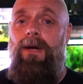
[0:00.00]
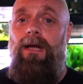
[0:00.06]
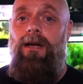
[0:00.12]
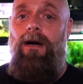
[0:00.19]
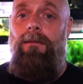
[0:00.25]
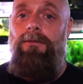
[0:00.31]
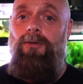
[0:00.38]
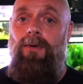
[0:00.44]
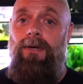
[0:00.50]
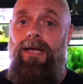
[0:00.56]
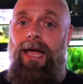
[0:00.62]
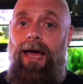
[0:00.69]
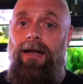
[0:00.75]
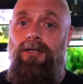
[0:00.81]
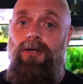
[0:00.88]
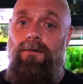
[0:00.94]
it comes to a
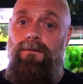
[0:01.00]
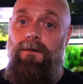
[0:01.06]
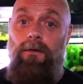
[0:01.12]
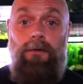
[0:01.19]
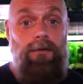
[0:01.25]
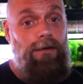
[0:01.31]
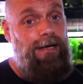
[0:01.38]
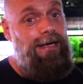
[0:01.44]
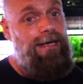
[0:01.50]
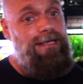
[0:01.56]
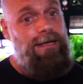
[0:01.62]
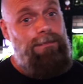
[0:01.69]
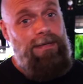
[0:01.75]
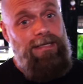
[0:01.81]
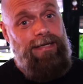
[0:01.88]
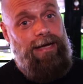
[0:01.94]
canister filter, there is
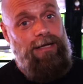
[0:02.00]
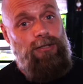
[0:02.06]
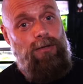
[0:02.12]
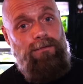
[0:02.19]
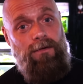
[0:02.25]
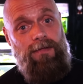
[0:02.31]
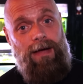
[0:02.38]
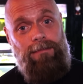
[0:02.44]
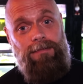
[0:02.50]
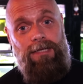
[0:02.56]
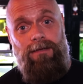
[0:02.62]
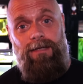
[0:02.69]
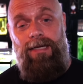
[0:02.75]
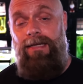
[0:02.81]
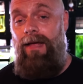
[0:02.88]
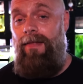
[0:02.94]
a potential for them to
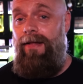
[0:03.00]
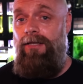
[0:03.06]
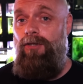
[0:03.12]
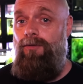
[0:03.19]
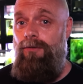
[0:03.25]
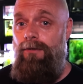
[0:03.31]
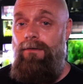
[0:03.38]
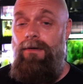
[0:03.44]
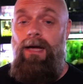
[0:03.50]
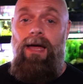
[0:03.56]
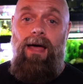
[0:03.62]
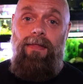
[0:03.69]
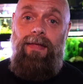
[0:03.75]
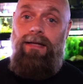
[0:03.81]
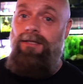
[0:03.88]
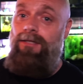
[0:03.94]
leak. Now that's true
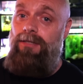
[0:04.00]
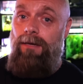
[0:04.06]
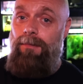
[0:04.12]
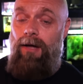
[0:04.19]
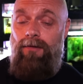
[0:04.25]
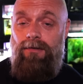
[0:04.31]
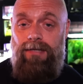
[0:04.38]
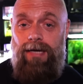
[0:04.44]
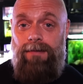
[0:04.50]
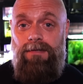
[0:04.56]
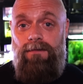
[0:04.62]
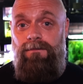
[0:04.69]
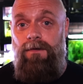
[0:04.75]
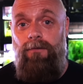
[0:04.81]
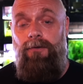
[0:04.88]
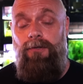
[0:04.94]
that some other types
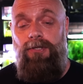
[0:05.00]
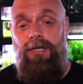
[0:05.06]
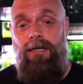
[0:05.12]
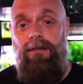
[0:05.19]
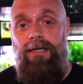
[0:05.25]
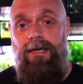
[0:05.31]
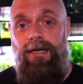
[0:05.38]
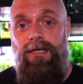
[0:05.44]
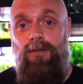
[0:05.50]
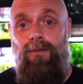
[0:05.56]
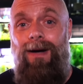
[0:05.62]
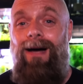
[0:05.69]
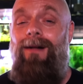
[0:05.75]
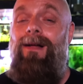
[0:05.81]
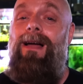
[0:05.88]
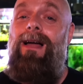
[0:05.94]
of filters can leak as
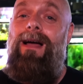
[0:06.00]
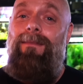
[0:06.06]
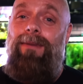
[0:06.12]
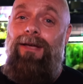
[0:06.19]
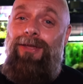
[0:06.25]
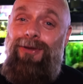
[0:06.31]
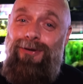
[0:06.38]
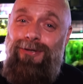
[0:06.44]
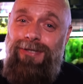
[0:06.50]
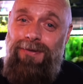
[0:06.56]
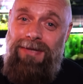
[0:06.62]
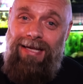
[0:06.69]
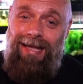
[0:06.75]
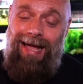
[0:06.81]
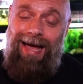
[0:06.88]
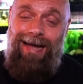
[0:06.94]
well, but usually
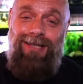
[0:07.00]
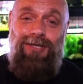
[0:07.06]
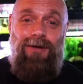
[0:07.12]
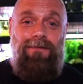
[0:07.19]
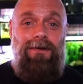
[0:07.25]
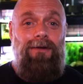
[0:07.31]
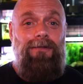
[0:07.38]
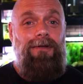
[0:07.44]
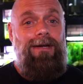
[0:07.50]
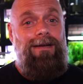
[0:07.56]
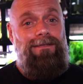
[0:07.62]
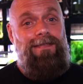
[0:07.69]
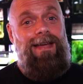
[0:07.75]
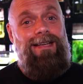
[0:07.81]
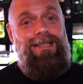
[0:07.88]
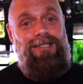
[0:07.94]
with a canister filter,
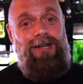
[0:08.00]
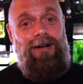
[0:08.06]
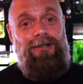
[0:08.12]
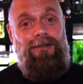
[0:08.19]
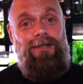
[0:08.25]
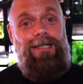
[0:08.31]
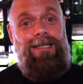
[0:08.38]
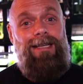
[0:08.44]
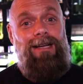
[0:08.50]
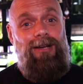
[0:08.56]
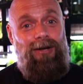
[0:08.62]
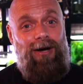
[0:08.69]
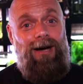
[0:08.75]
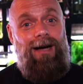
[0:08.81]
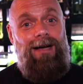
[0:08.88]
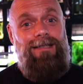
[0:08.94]
if they start to leak, it can
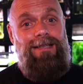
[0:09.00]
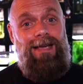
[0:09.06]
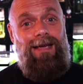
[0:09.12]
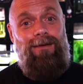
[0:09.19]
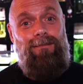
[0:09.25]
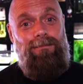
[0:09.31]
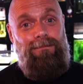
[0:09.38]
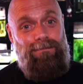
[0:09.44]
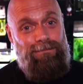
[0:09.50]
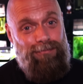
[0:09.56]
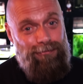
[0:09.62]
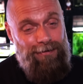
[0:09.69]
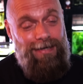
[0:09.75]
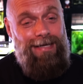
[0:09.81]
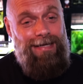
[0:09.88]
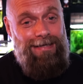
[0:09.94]
cause a
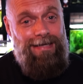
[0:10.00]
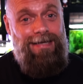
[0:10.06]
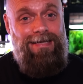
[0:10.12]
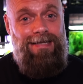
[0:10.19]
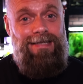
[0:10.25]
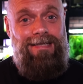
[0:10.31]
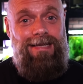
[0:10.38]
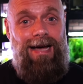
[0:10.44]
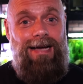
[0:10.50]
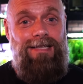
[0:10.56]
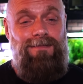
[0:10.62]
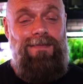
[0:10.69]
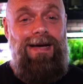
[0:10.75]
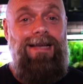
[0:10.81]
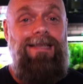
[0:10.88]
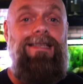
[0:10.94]
pretty decent
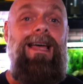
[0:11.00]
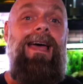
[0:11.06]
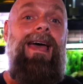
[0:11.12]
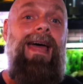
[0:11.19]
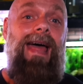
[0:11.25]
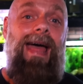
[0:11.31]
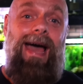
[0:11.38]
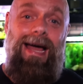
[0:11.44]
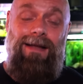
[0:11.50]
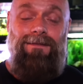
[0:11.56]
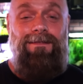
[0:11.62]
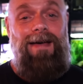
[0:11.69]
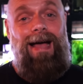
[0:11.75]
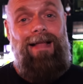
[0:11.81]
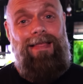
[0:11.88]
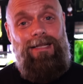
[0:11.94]
sized mess. And in
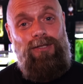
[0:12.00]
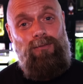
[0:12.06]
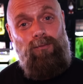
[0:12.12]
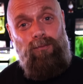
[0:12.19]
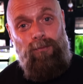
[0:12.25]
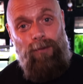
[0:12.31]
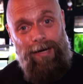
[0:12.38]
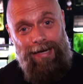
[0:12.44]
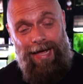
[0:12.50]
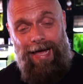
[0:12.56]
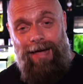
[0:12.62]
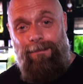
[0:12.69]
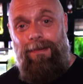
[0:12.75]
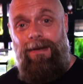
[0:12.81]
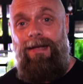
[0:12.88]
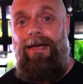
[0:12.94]
fact, that's what
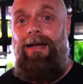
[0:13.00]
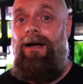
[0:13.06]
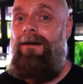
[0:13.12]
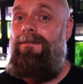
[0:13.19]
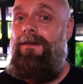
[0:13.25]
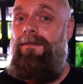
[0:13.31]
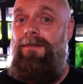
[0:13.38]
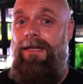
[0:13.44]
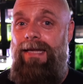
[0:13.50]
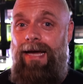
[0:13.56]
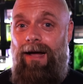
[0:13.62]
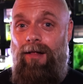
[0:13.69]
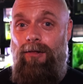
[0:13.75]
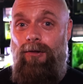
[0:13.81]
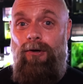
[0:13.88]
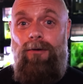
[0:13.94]
happened in our
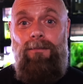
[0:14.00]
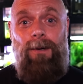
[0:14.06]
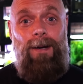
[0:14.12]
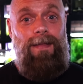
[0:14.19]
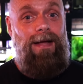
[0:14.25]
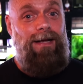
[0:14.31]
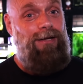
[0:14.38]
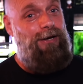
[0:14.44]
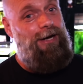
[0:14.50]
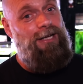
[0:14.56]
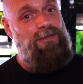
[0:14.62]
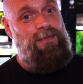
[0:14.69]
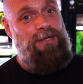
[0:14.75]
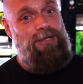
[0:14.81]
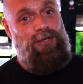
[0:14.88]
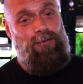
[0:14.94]
50-gallon lowboy that
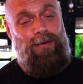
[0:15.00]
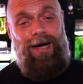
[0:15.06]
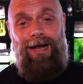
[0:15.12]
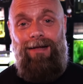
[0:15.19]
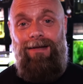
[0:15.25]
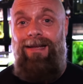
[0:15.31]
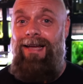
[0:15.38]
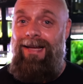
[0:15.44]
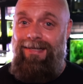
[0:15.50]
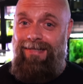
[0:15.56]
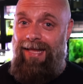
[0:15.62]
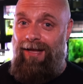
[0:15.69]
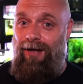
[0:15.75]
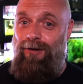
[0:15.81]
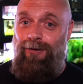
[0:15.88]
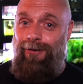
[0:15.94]
caused me to want to
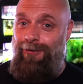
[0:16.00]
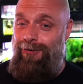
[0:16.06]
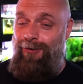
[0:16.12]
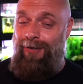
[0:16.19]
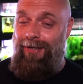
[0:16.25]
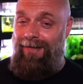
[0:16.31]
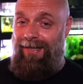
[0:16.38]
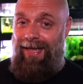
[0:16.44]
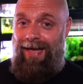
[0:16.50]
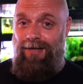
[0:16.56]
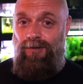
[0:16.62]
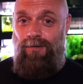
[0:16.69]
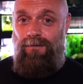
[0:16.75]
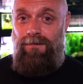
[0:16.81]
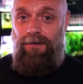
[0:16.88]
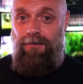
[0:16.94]
take a close look at the
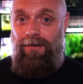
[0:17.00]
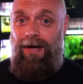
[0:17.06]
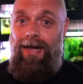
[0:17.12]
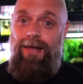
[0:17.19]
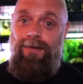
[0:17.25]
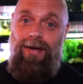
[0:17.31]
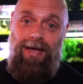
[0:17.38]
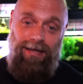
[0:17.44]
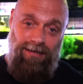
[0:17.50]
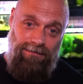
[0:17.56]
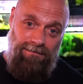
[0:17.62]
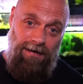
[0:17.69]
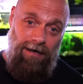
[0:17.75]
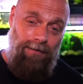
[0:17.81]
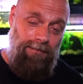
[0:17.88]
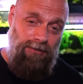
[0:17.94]
canister filter. Anyway, it
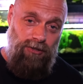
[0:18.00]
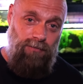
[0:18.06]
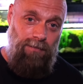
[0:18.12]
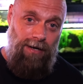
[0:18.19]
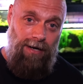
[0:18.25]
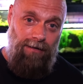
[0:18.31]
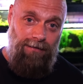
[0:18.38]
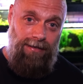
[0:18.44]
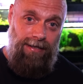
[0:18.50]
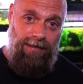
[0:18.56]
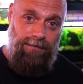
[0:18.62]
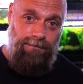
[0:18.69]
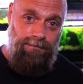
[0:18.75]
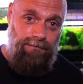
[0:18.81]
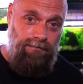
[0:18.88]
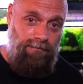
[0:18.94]
developed a small leak
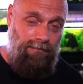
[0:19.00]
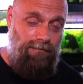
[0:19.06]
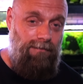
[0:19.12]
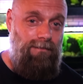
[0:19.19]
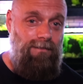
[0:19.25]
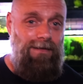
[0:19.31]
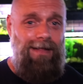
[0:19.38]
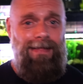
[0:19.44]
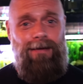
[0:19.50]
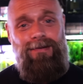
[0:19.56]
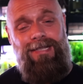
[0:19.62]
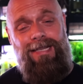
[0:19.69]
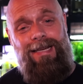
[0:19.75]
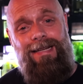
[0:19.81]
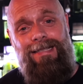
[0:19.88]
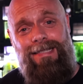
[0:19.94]
that
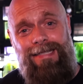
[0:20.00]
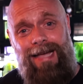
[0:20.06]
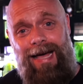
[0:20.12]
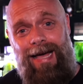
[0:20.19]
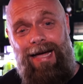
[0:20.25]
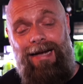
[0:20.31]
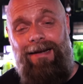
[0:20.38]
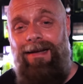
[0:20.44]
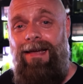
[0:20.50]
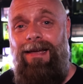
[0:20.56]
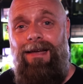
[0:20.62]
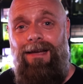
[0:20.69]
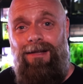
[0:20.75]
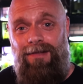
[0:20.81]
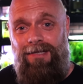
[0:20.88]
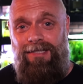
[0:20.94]
was inside
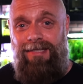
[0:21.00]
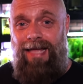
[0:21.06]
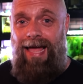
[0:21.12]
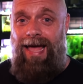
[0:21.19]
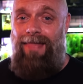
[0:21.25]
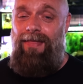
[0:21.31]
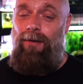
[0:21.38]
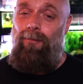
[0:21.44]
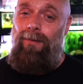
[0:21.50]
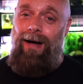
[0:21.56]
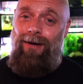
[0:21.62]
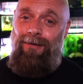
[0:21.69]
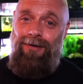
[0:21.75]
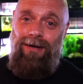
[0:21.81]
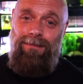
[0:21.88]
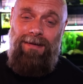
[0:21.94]
the stand that
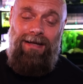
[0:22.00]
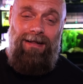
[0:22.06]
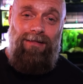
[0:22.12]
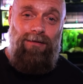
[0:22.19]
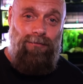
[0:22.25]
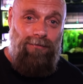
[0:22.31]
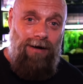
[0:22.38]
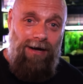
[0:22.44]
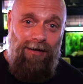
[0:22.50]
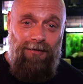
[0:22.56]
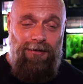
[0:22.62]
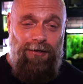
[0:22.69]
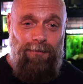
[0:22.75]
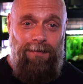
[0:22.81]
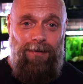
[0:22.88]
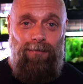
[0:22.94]
wound up getting the rug a
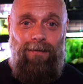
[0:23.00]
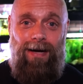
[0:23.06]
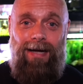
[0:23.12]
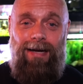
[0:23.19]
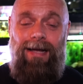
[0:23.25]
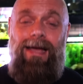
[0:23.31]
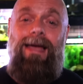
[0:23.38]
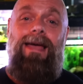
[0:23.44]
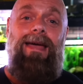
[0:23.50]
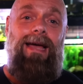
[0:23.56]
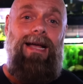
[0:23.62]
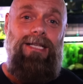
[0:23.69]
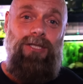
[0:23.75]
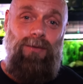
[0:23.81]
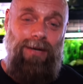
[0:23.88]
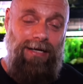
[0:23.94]
little bit wet.
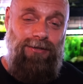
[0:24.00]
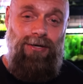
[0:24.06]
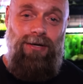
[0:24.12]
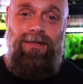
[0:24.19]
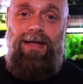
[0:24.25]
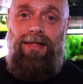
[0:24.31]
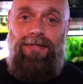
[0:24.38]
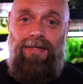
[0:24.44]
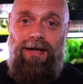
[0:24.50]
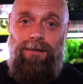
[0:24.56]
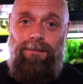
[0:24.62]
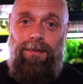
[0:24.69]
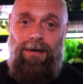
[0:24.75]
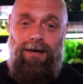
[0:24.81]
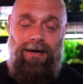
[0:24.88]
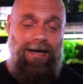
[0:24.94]
And so when I took that thing
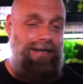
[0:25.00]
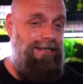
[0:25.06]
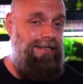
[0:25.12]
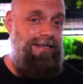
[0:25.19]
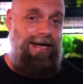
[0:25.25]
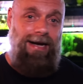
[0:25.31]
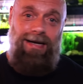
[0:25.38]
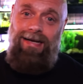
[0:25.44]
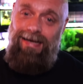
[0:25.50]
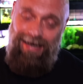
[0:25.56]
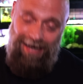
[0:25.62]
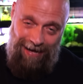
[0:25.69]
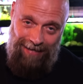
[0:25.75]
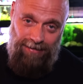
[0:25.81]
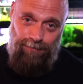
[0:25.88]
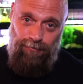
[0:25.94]
apart, I decided
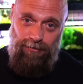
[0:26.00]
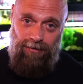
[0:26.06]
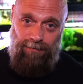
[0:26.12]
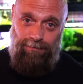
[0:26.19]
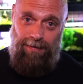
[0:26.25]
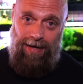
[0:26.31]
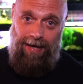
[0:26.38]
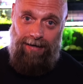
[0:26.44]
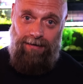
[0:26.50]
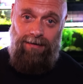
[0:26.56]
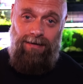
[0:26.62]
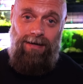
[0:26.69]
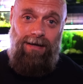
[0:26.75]
not to put it back